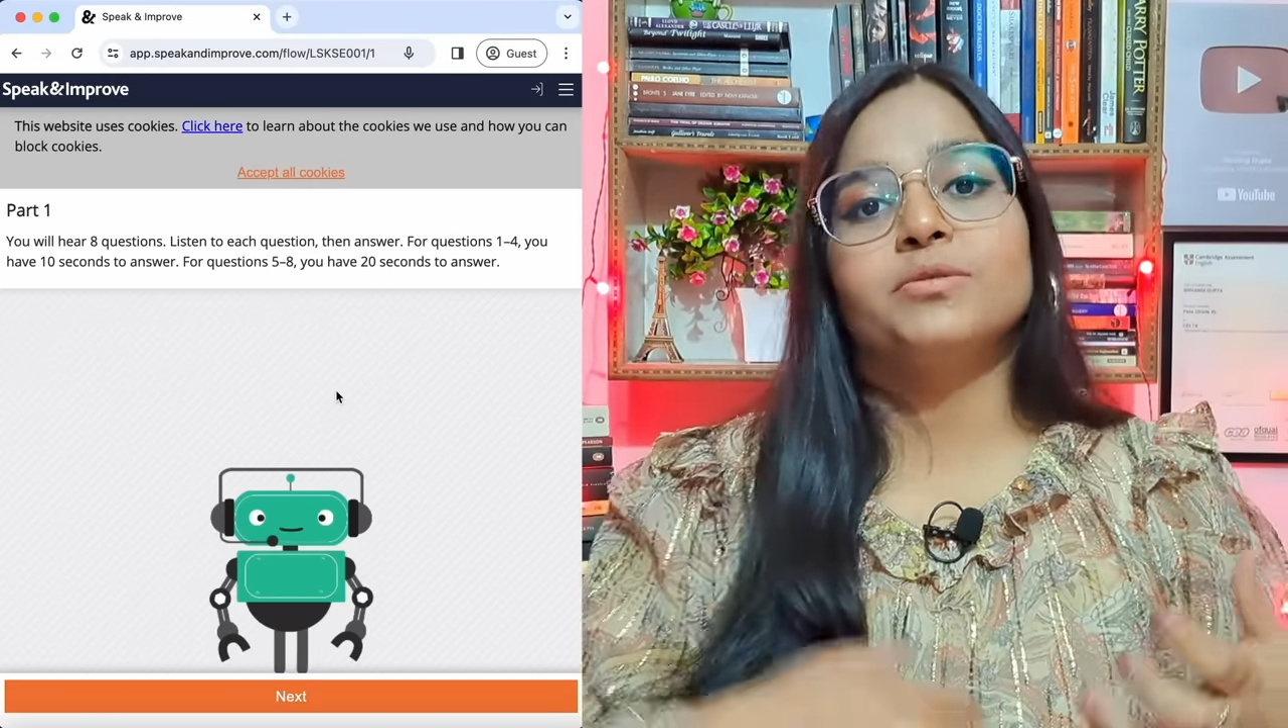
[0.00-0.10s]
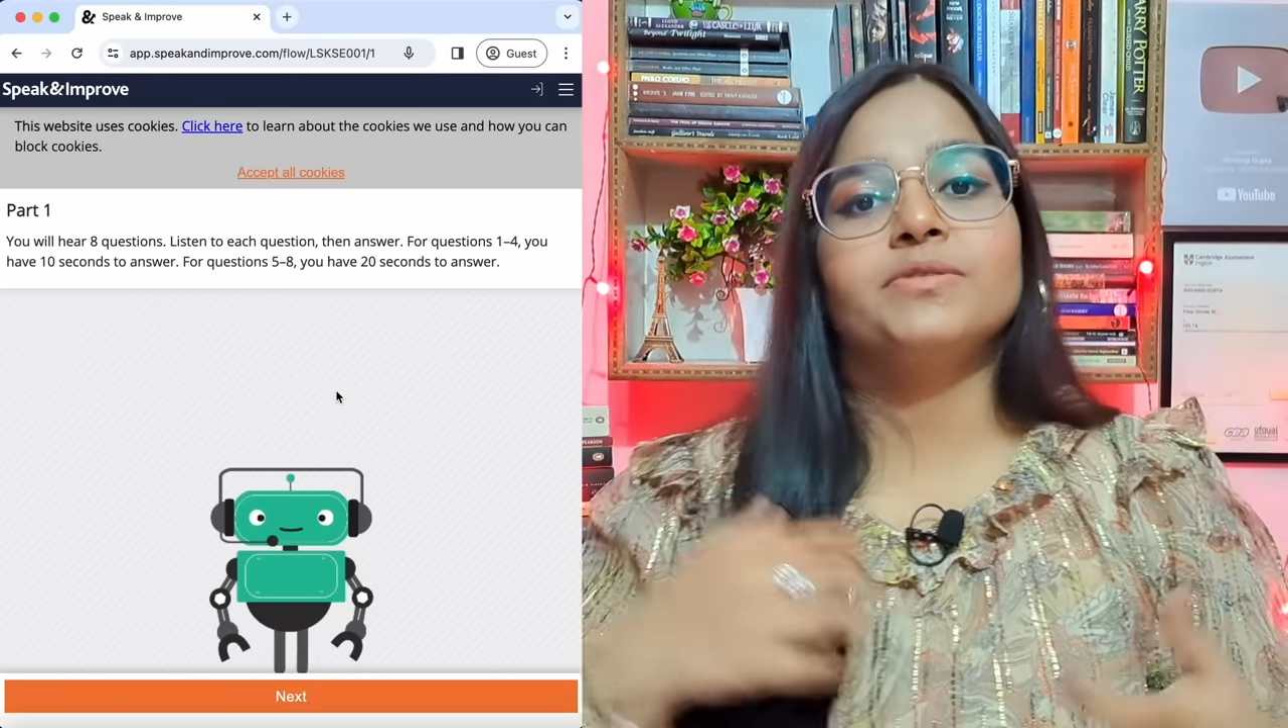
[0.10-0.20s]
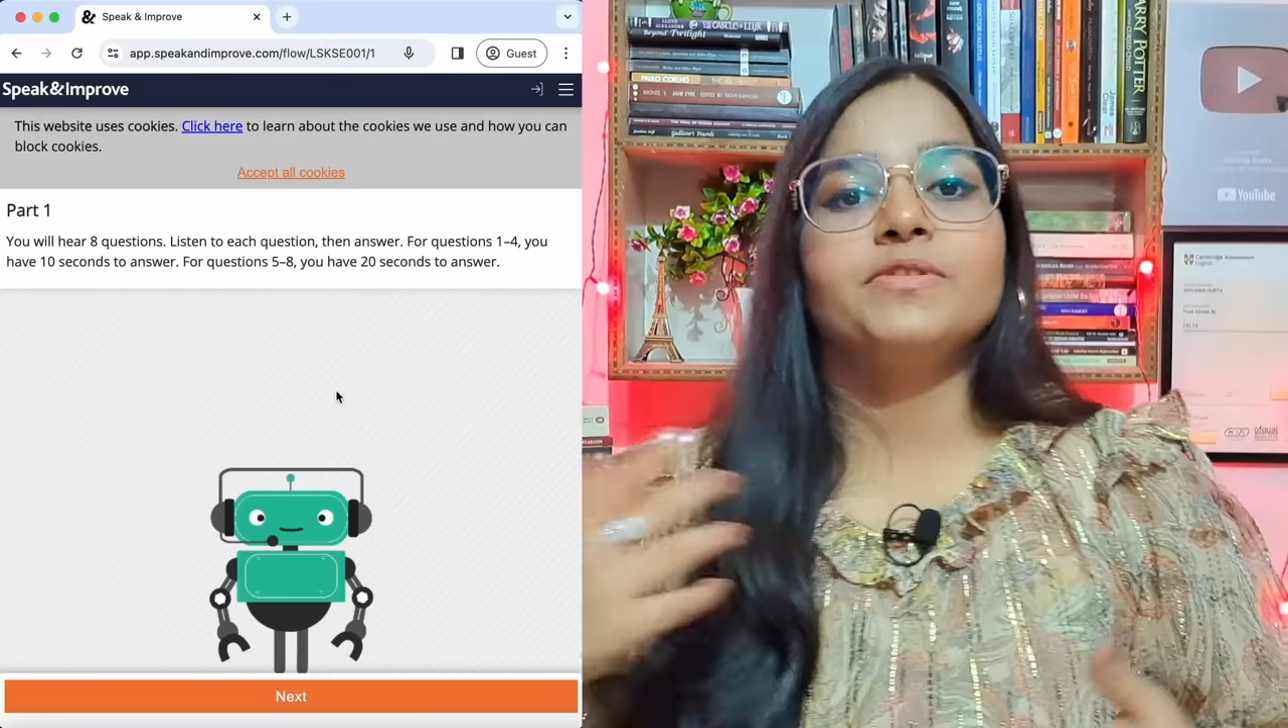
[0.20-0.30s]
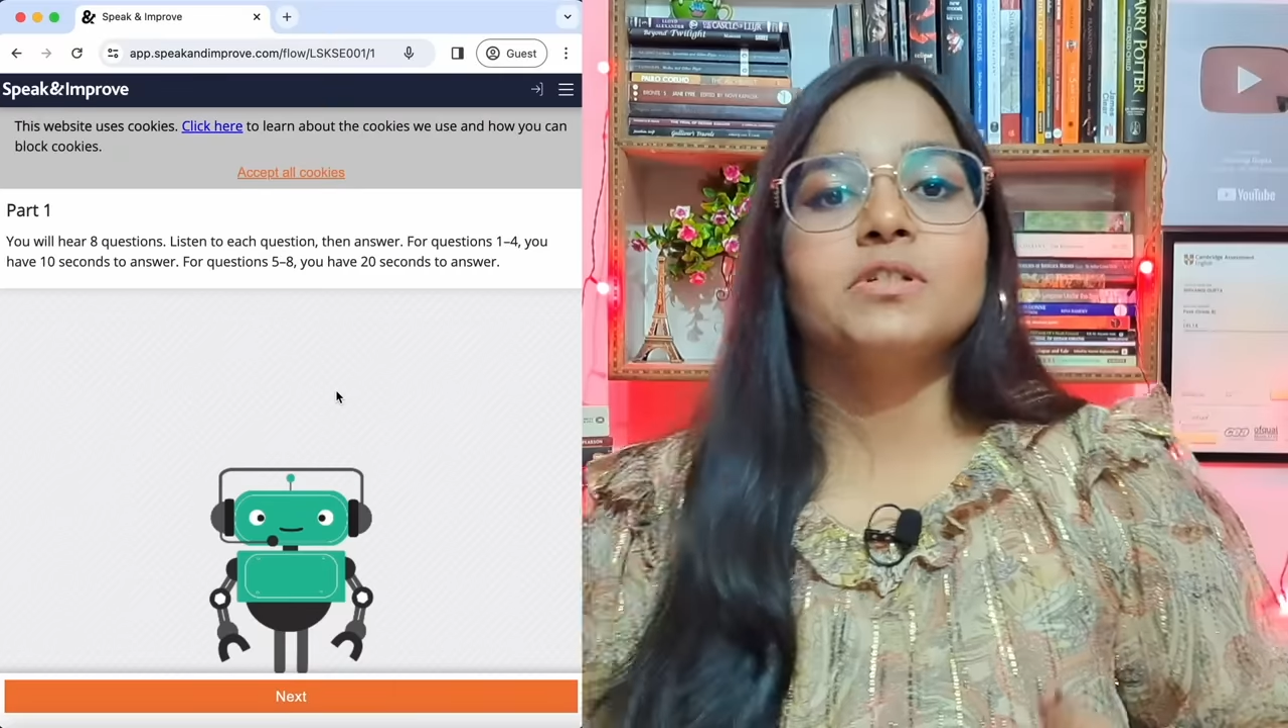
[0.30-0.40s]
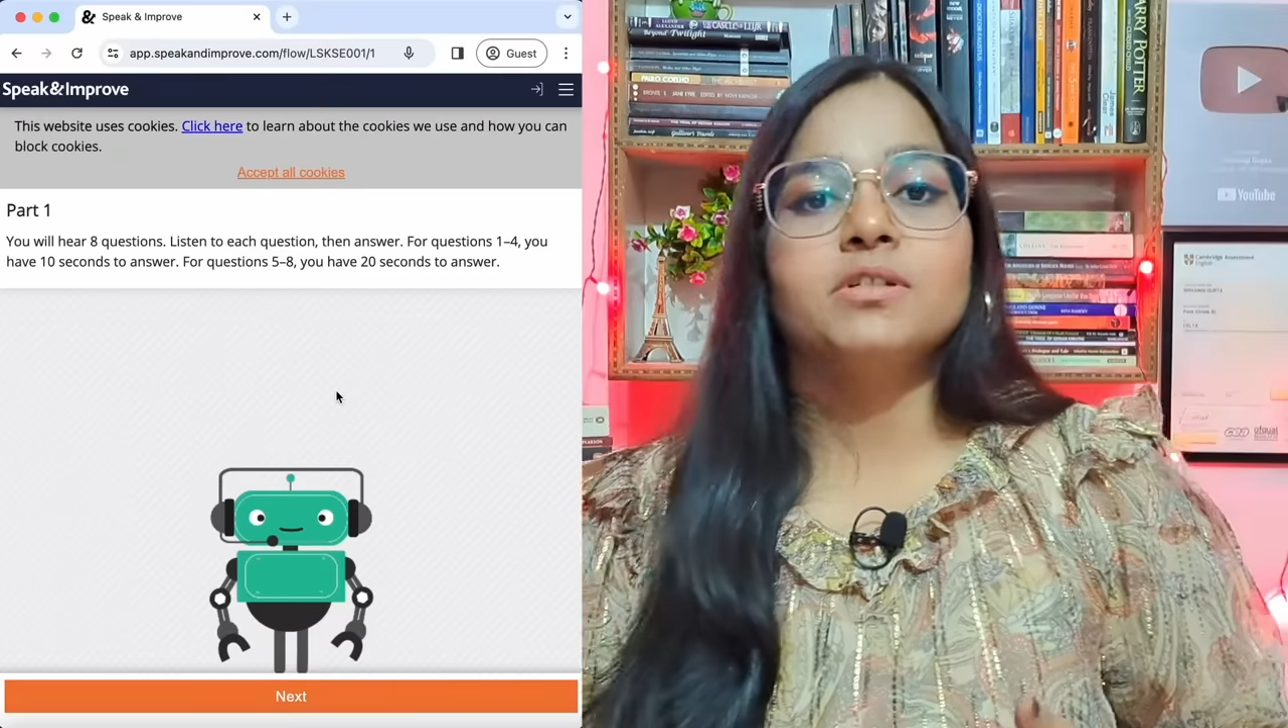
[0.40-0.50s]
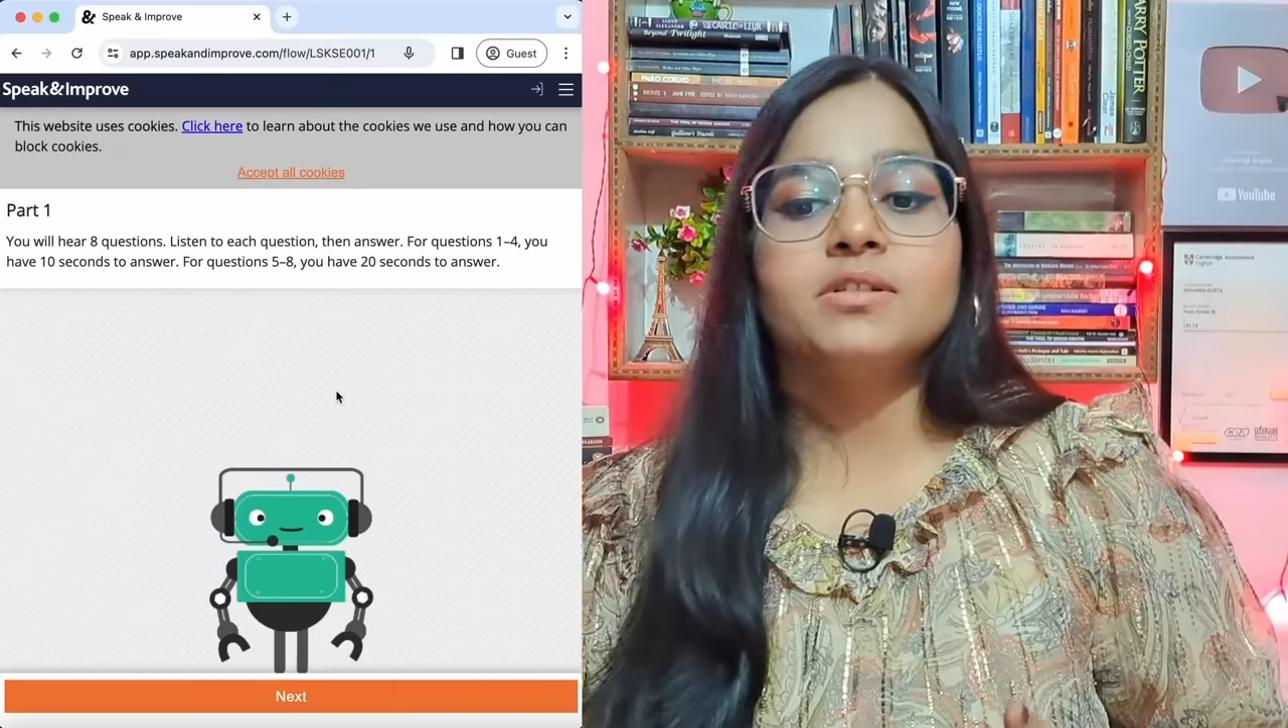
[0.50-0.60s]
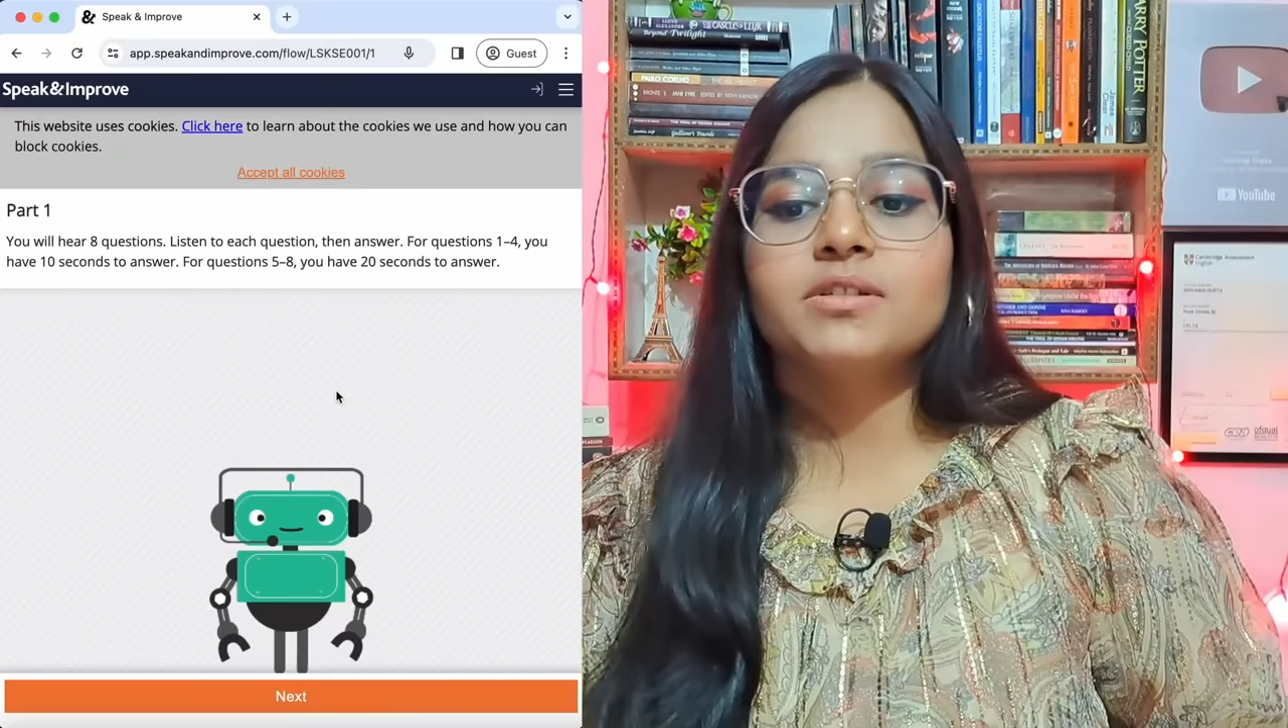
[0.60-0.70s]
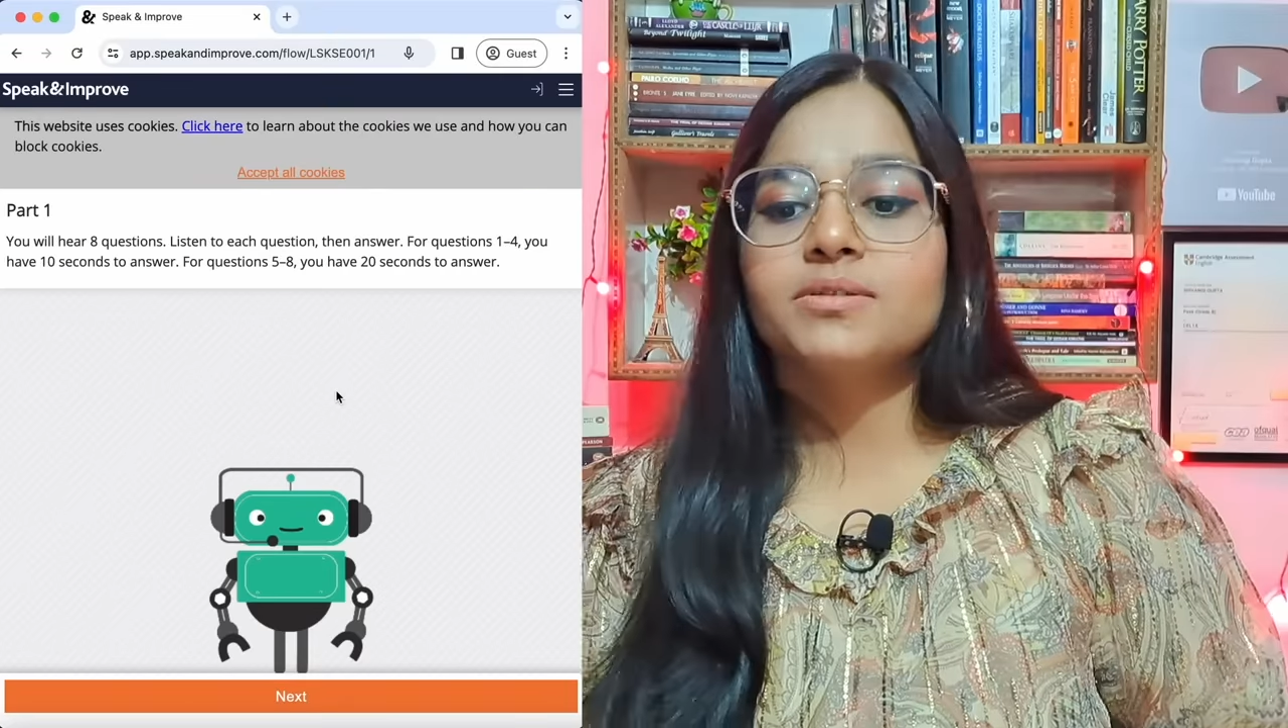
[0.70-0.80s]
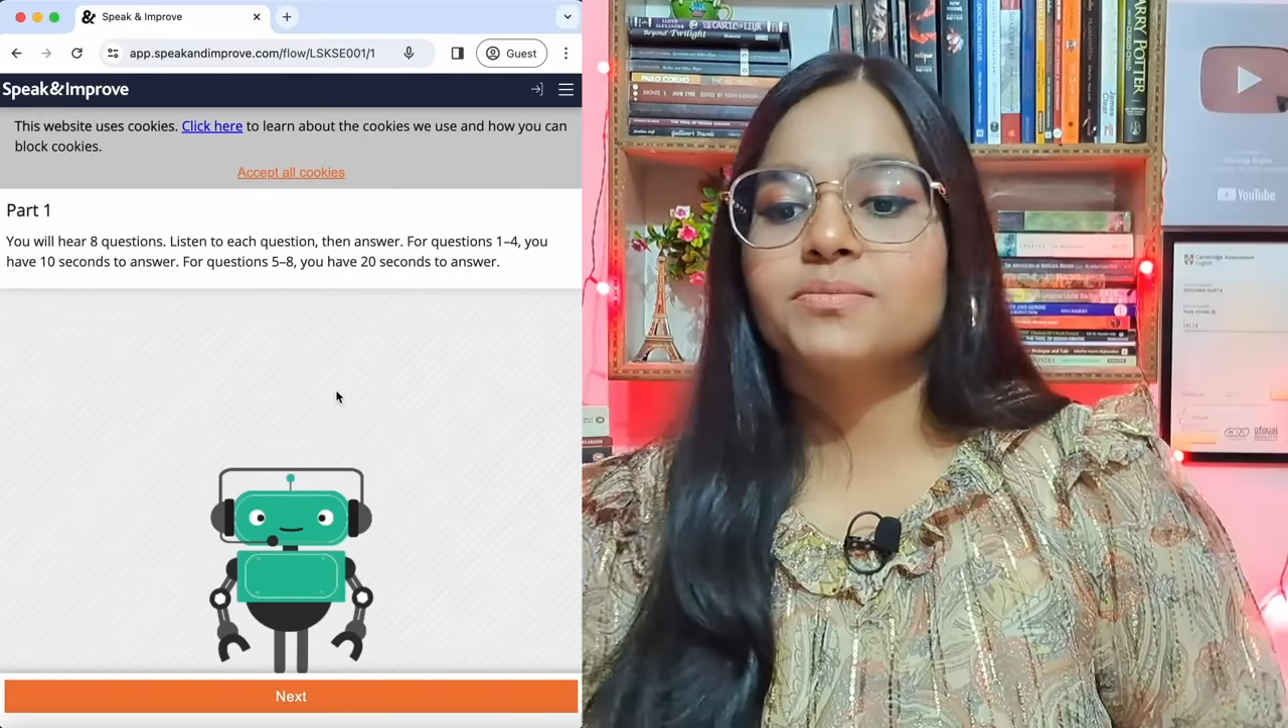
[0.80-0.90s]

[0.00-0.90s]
difficult.